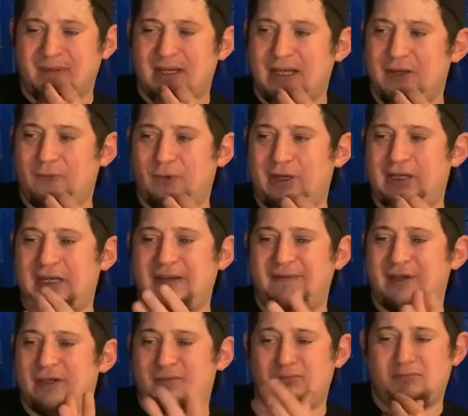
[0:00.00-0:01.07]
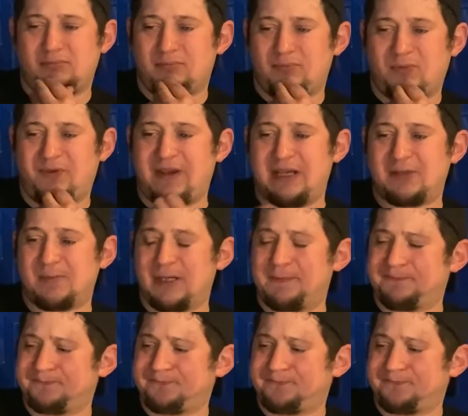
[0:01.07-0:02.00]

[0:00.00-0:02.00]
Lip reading: It wouldn't even faze me.